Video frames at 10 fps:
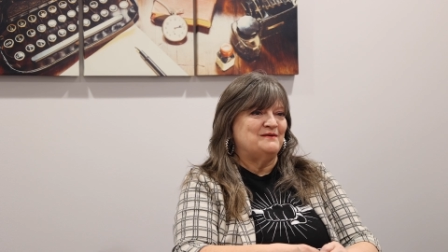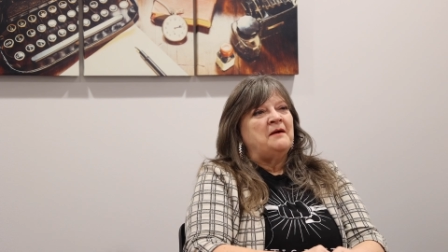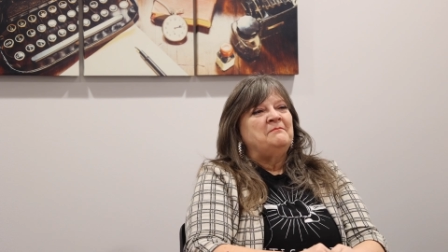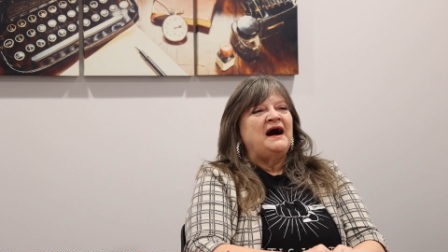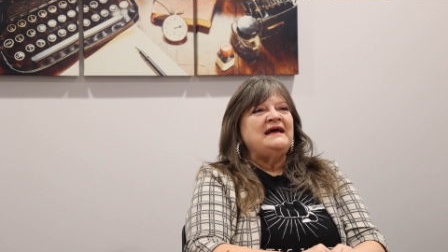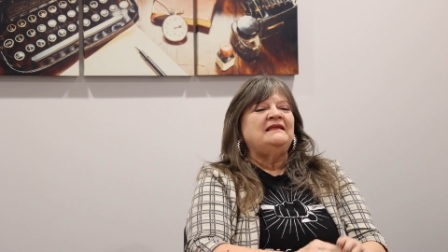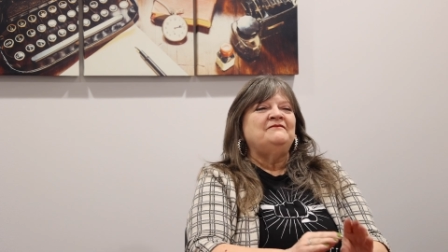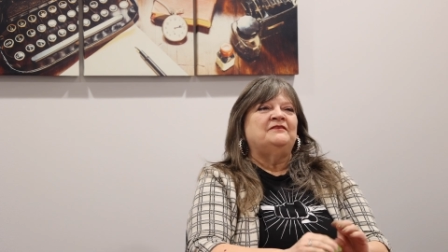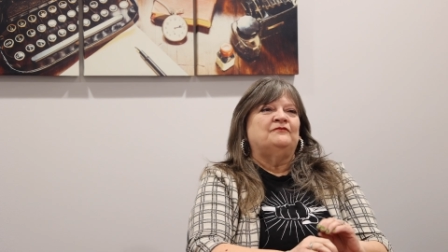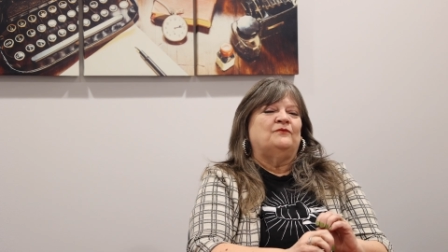My
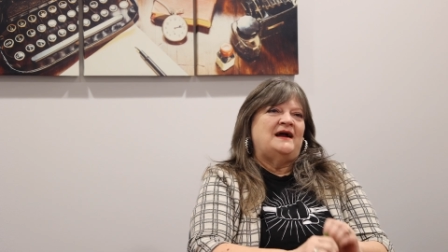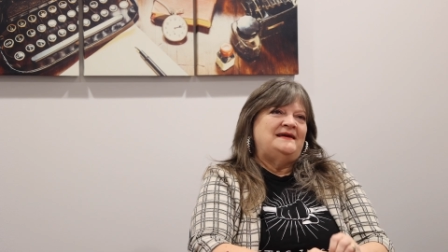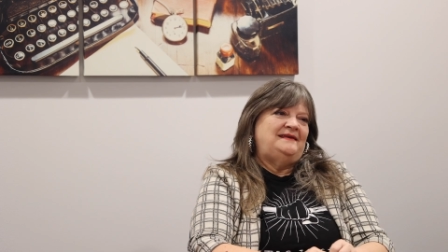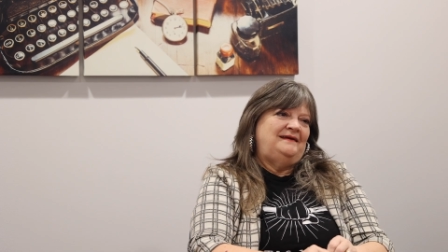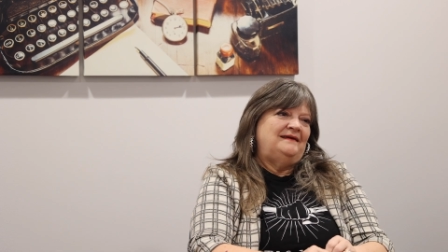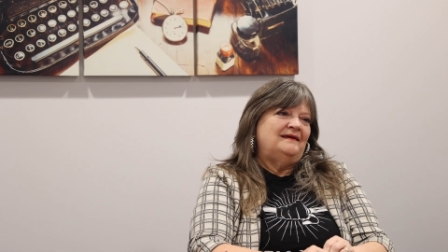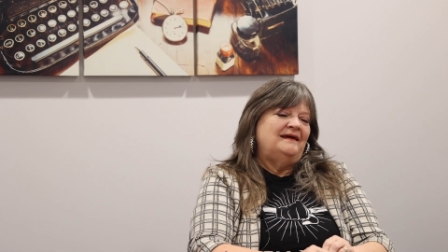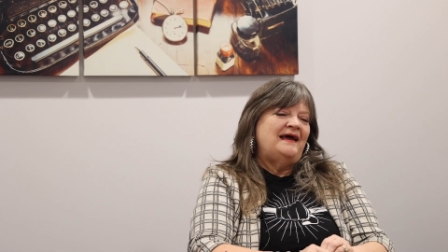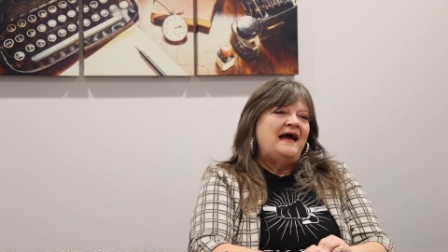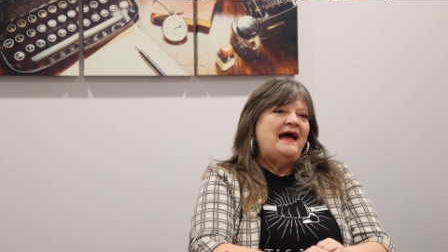love of
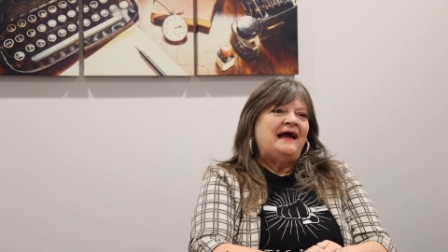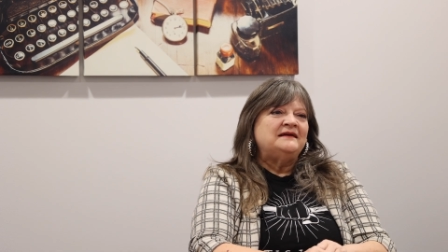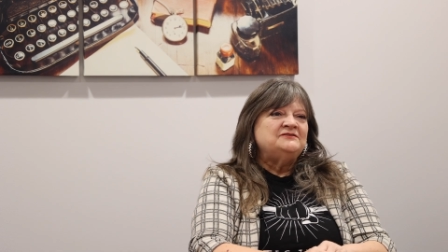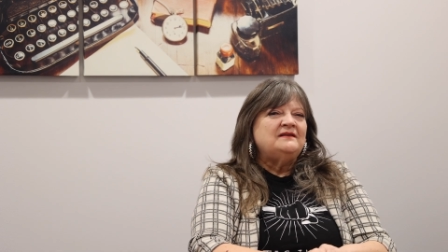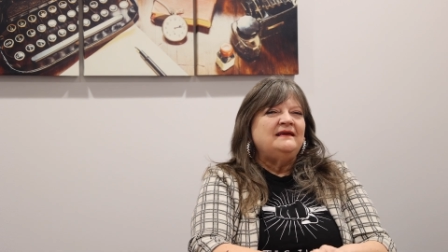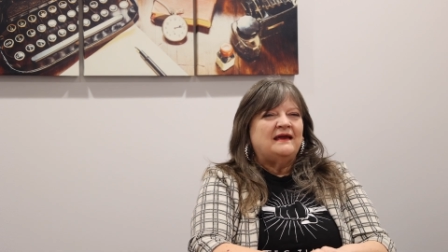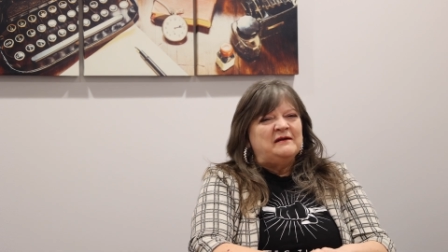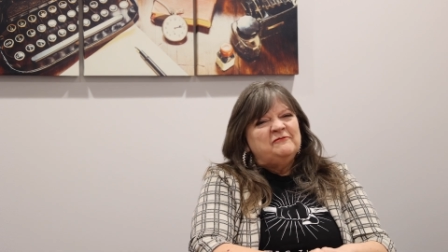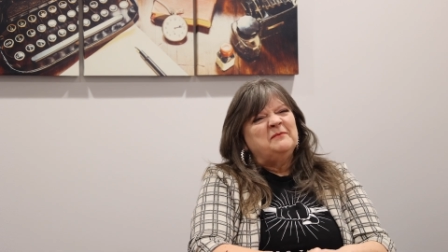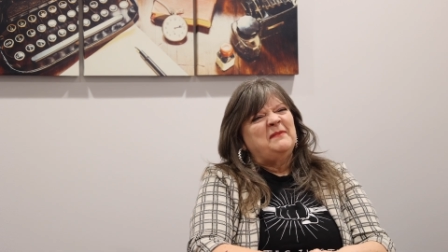writing actually
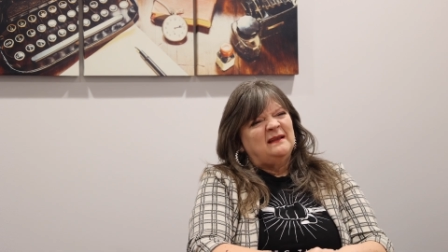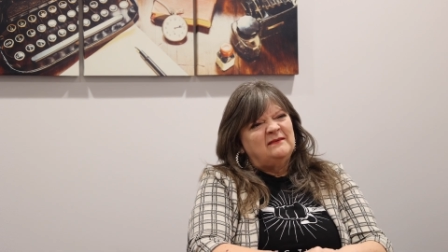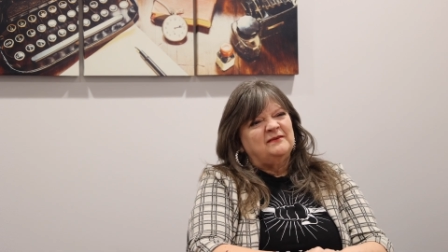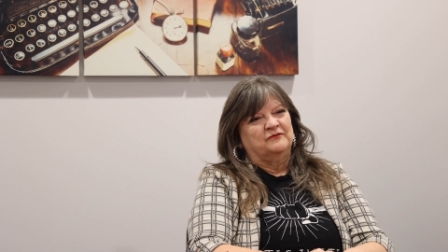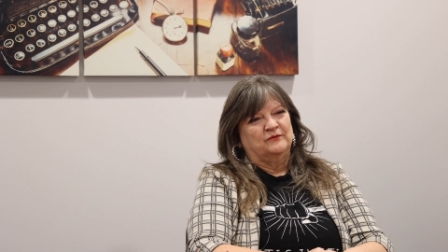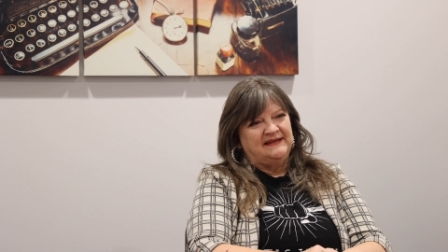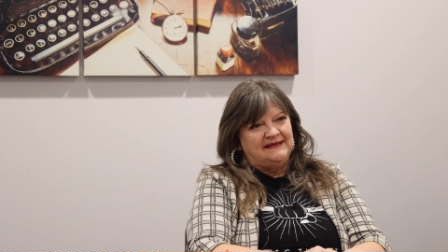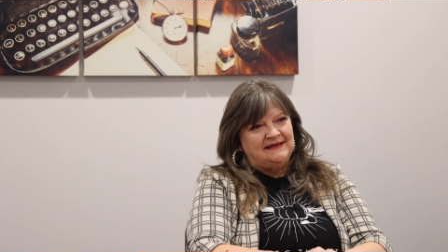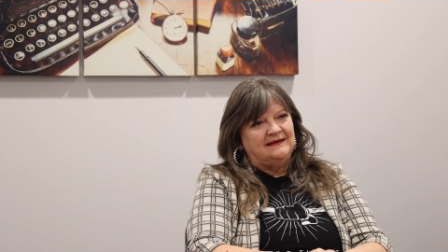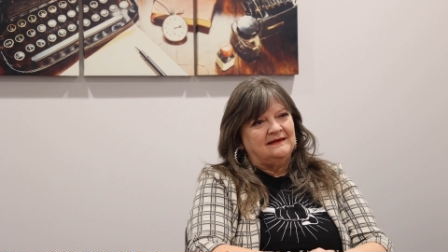came from my love of
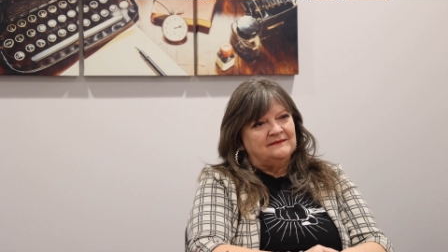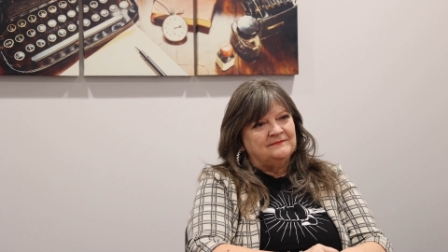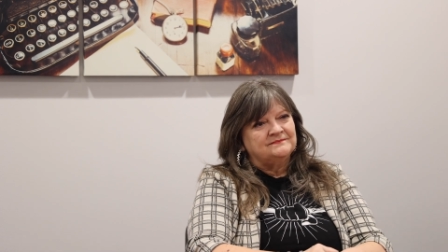reading.